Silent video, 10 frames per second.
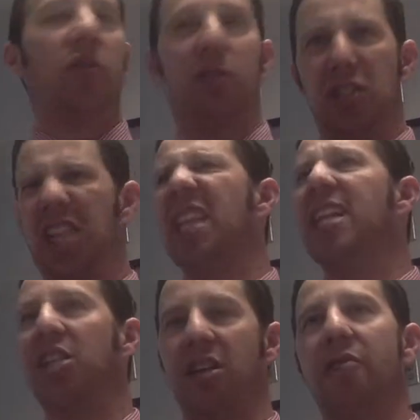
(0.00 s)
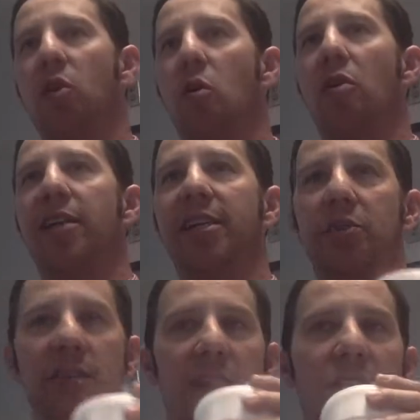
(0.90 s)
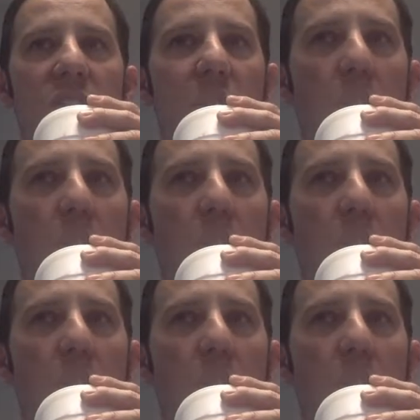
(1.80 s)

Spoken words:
this condition of equality to exist.